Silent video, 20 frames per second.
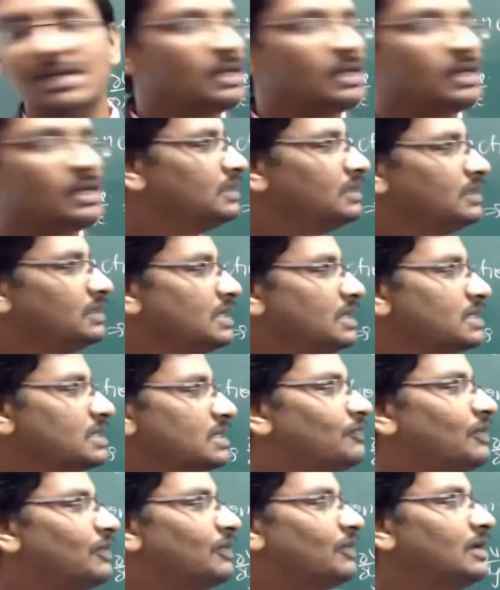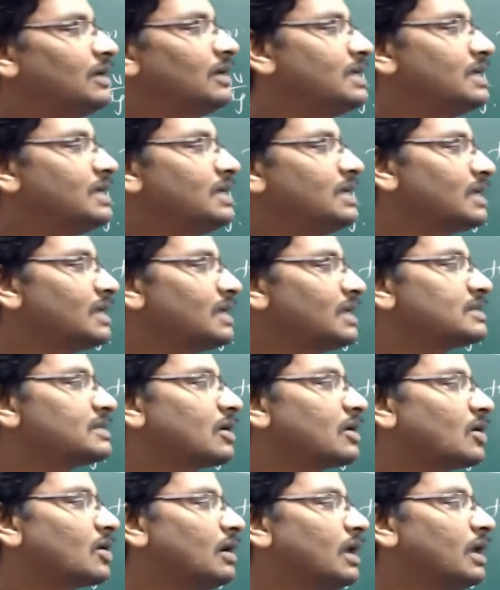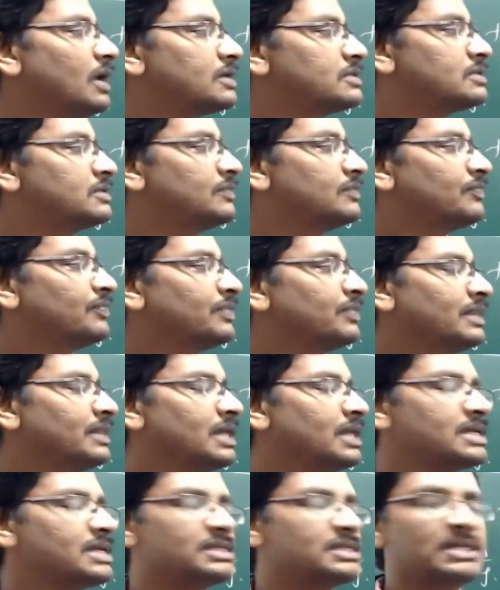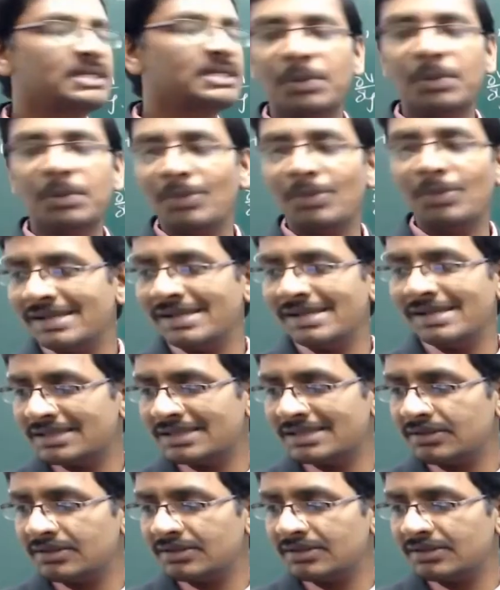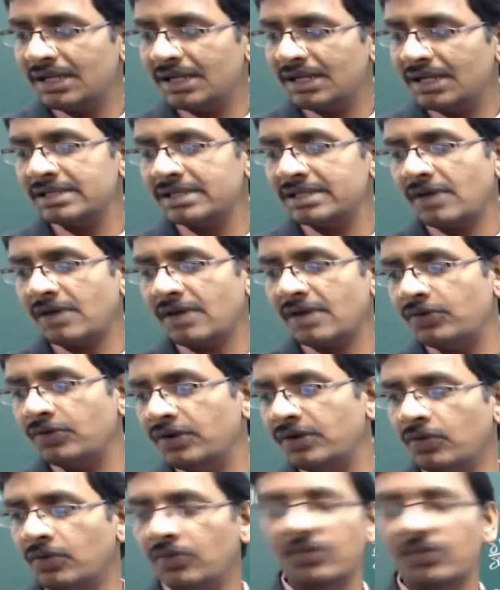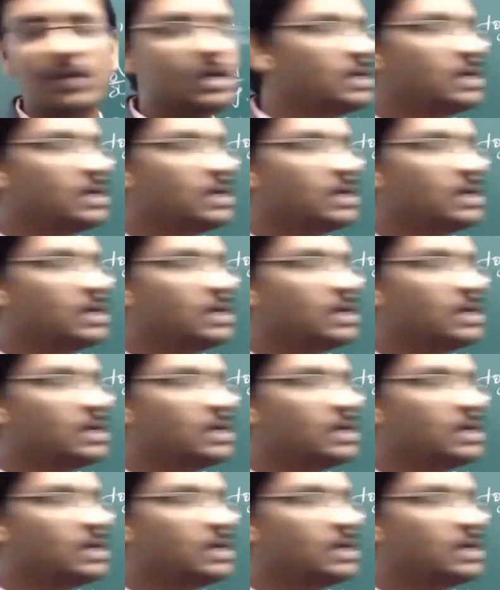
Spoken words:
These lines are called as the streamlines in case of fluid flow.